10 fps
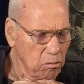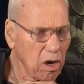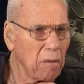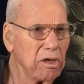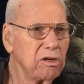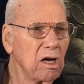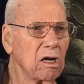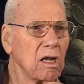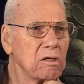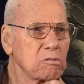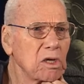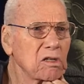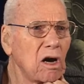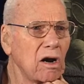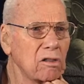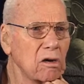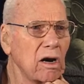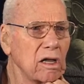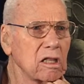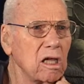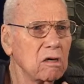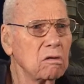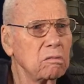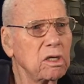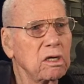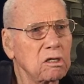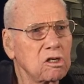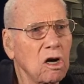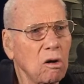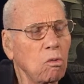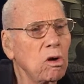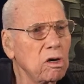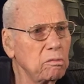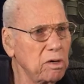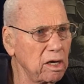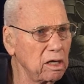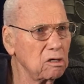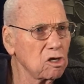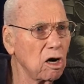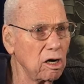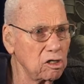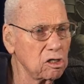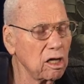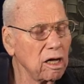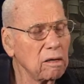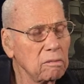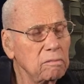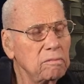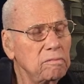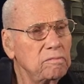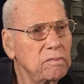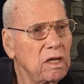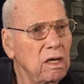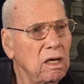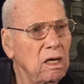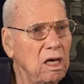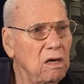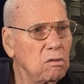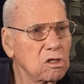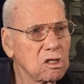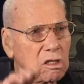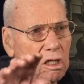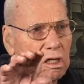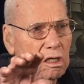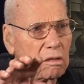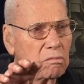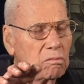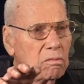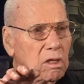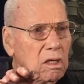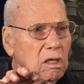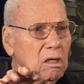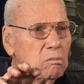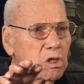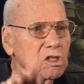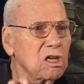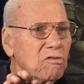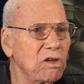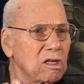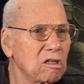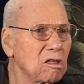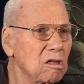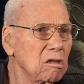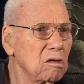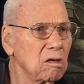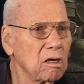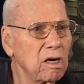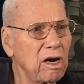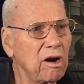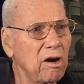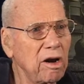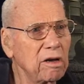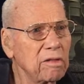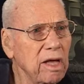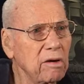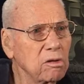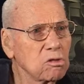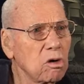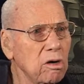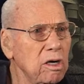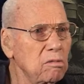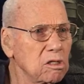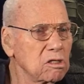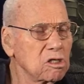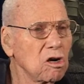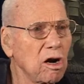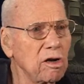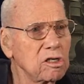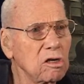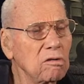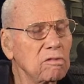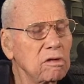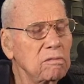probably Douglas MacArthur, I think, would been in charge. Would have been in charge of that. He was in the uh, Pacific uh, area. That was where he was in charge of.